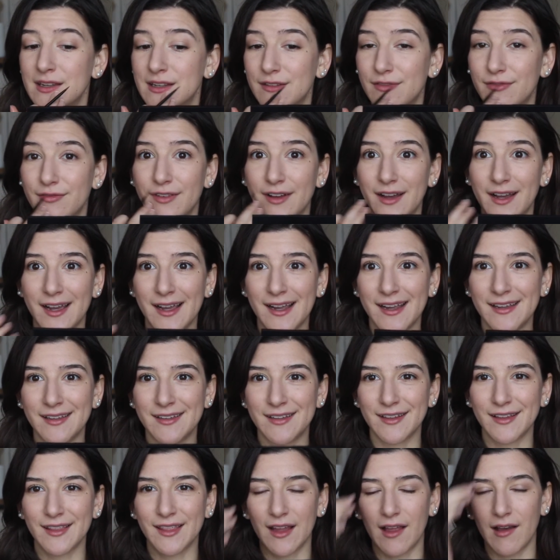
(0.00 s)

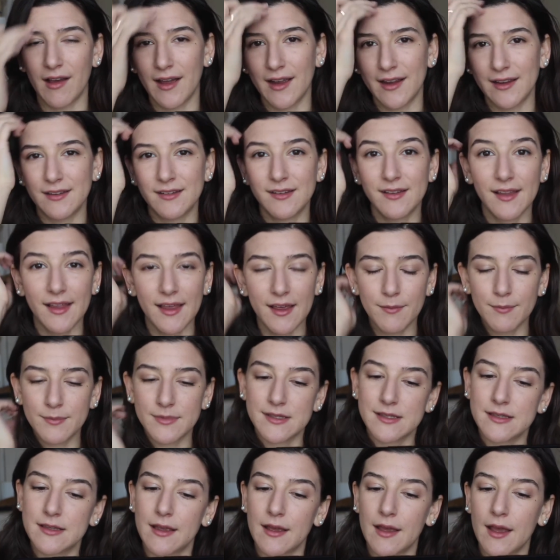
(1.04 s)
defined lined
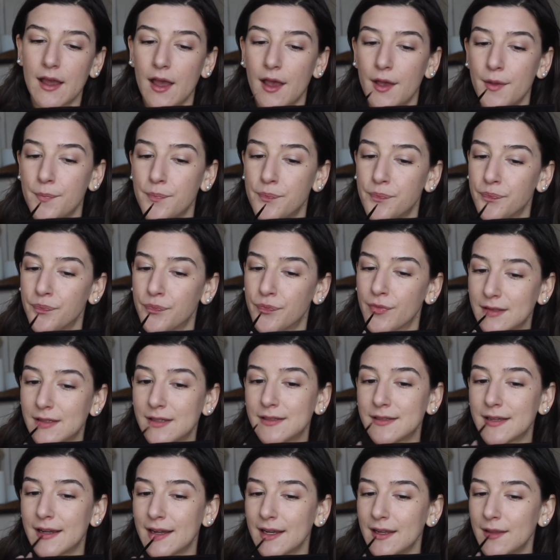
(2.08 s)
lips. It's a
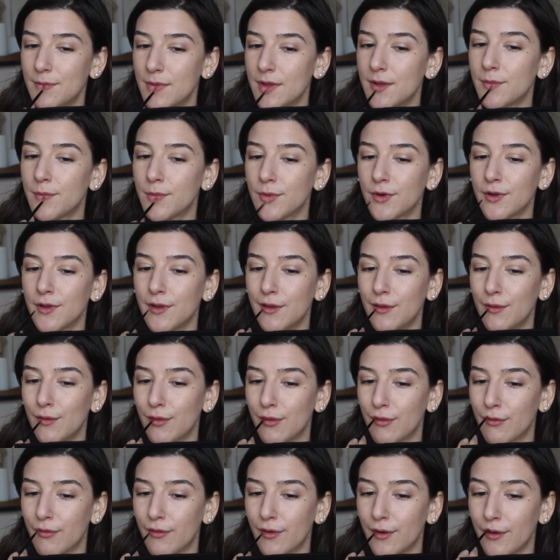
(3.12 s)
tiny bit more
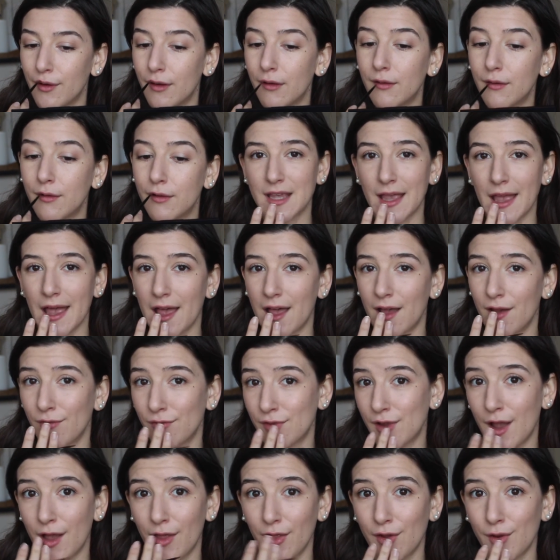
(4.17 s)
youthful to
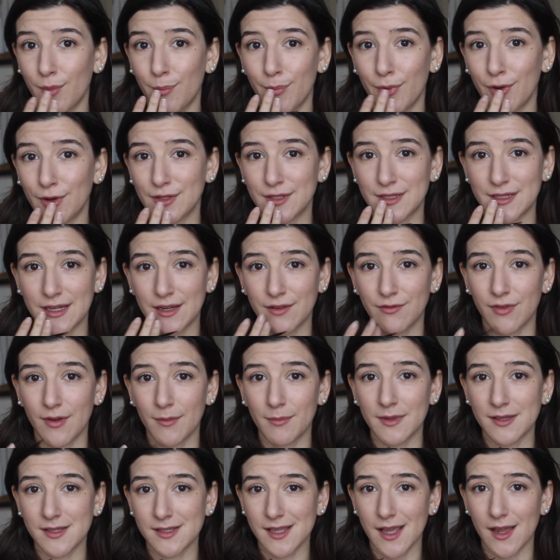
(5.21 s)
have color bursting
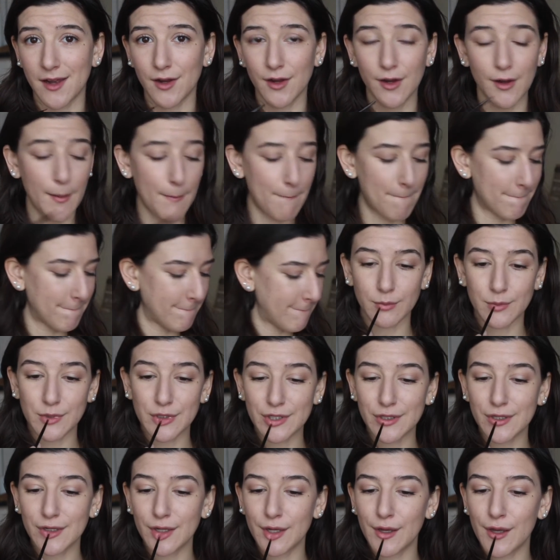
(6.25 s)
from the center. So I'm
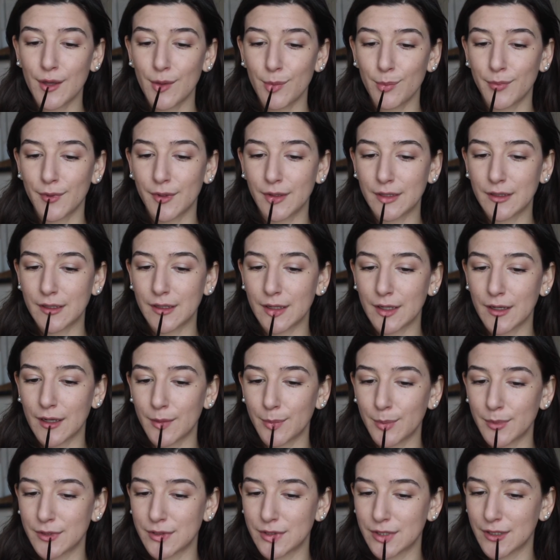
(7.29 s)
just going to keep building it
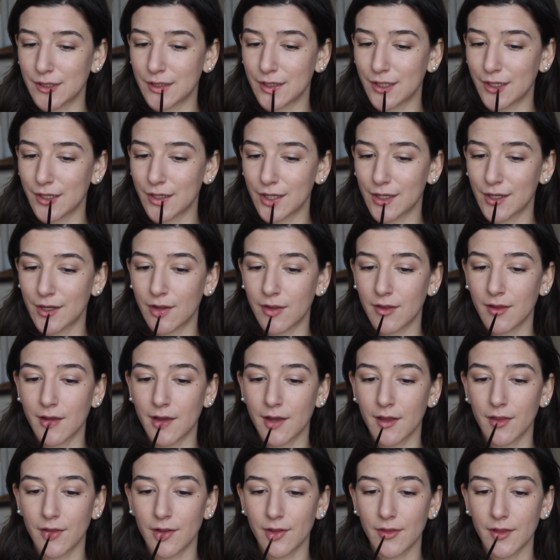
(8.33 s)
up until I get kind of the
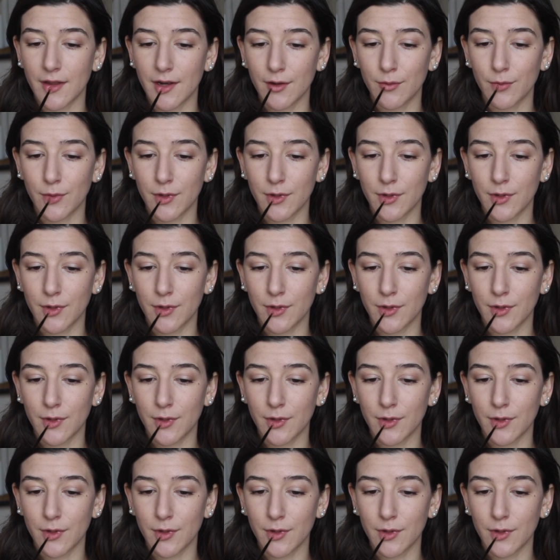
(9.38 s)
color that I